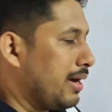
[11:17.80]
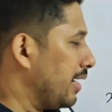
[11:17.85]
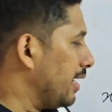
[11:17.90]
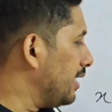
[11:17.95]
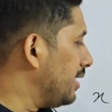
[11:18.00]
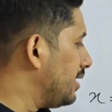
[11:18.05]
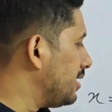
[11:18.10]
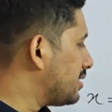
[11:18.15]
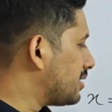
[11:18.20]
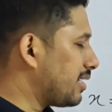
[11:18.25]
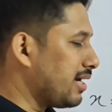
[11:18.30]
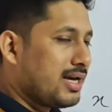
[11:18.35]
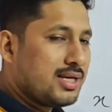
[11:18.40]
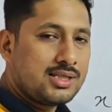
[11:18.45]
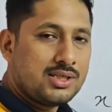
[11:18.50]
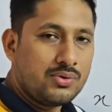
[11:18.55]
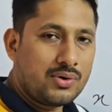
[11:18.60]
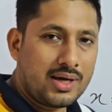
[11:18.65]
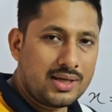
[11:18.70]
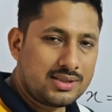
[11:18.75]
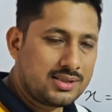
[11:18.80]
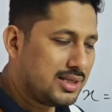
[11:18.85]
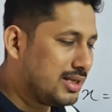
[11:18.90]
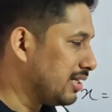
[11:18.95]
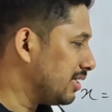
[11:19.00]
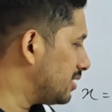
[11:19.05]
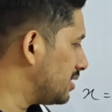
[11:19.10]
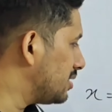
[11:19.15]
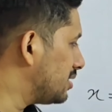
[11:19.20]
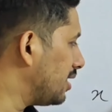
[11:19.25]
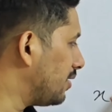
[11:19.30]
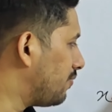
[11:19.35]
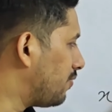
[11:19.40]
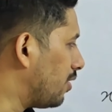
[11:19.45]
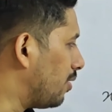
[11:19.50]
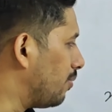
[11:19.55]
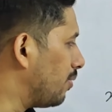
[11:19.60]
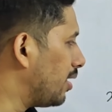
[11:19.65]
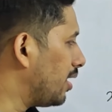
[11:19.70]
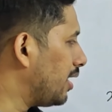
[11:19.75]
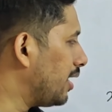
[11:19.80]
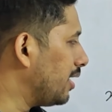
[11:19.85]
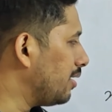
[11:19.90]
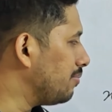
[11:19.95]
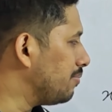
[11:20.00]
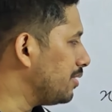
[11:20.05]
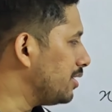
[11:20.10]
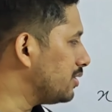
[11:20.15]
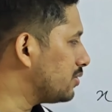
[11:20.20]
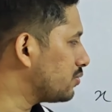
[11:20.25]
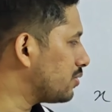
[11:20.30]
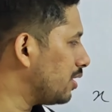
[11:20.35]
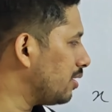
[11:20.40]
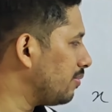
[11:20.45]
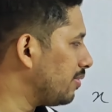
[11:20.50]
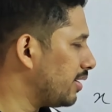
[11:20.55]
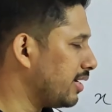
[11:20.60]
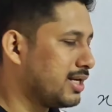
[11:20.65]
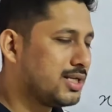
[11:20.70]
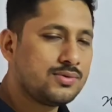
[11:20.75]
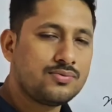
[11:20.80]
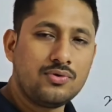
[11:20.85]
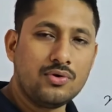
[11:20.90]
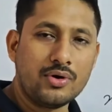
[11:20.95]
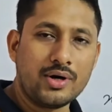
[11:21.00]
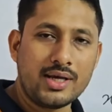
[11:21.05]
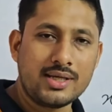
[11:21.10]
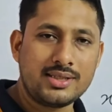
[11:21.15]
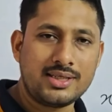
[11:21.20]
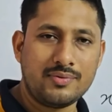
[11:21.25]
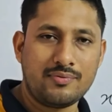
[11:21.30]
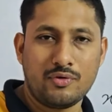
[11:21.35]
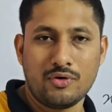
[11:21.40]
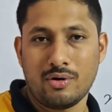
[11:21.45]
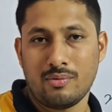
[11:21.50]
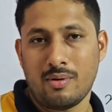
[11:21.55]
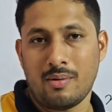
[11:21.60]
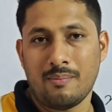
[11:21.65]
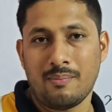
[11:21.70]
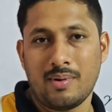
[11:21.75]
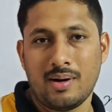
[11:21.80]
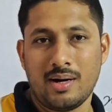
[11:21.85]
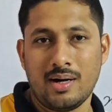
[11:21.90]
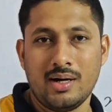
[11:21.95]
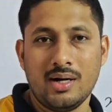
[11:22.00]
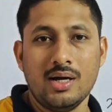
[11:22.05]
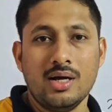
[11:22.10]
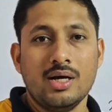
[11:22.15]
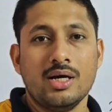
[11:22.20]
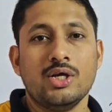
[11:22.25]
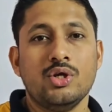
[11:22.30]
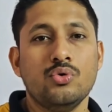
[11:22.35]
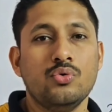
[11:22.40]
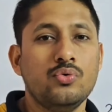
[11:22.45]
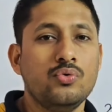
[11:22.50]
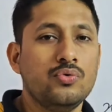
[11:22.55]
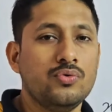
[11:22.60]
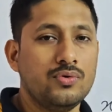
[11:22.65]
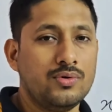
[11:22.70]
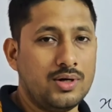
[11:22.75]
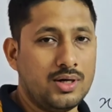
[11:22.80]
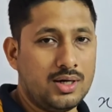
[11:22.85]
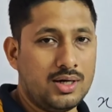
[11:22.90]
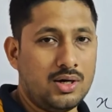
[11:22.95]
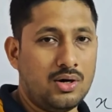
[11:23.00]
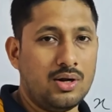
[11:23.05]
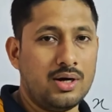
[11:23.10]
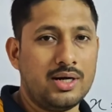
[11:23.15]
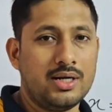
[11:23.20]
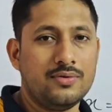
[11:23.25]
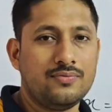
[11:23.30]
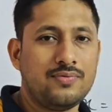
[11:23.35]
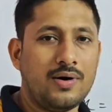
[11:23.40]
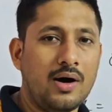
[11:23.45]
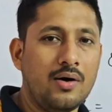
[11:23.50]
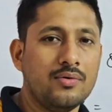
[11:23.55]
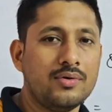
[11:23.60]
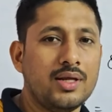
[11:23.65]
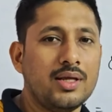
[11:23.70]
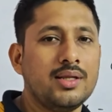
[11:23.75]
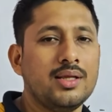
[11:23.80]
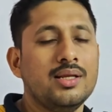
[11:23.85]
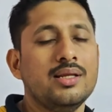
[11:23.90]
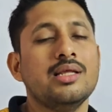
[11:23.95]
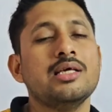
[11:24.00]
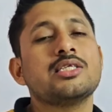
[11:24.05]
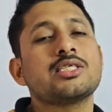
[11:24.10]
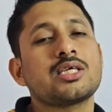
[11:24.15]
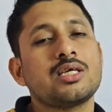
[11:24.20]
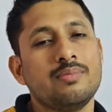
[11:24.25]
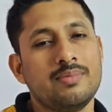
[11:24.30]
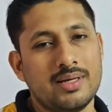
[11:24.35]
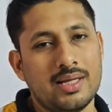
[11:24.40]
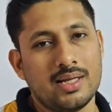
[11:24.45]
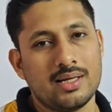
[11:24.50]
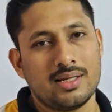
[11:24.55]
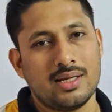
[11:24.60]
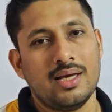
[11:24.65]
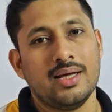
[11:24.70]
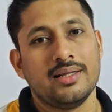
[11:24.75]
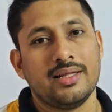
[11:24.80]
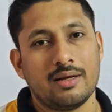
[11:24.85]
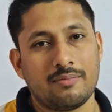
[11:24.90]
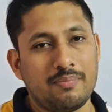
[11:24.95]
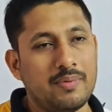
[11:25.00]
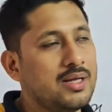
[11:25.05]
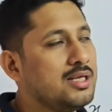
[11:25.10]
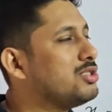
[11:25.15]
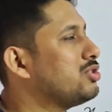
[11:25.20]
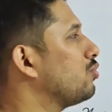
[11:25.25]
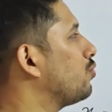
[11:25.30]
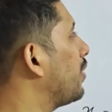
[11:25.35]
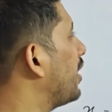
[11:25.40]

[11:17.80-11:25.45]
in this case, you can see this is the formula, and b square minus 4ac, if you remember, you already found it in discriminant. That means